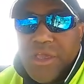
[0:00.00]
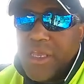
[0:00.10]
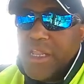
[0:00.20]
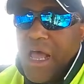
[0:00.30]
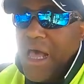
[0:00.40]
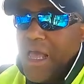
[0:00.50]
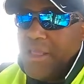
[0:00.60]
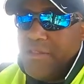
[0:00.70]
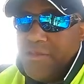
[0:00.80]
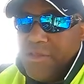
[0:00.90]
it can
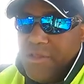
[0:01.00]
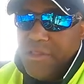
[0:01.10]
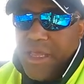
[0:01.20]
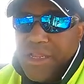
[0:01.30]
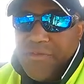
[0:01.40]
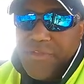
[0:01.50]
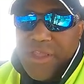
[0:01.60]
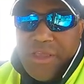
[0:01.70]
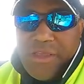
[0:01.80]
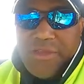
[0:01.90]
hide a lot of
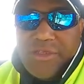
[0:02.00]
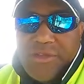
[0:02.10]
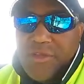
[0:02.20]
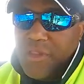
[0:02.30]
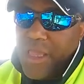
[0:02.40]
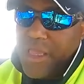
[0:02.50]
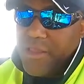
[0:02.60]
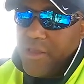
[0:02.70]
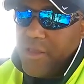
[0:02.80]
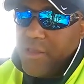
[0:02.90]
things, you know,
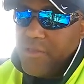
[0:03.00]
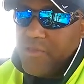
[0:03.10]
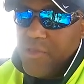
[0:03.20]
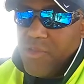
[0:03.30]
like uh,